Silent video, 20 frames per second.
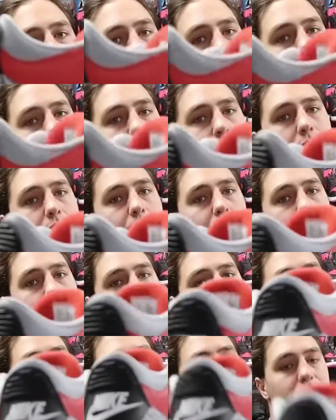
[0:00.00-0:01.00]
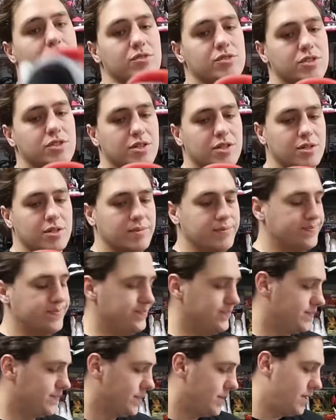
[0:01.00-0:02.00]
stock up on them in the future.
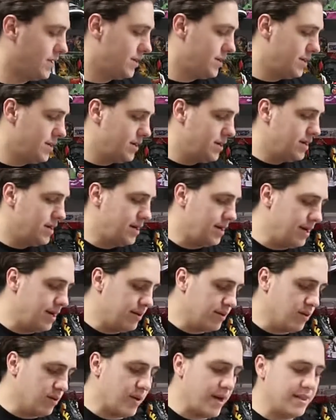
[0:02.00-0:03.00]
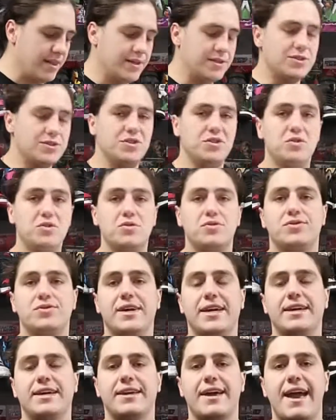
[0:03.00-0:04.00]
Either way, this used
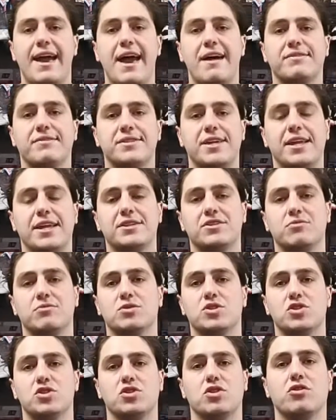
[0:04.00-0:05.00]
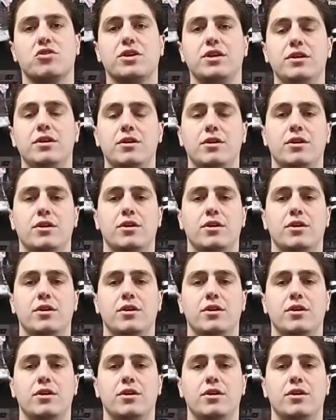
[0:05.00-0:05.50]
8.5 is heading to Missouri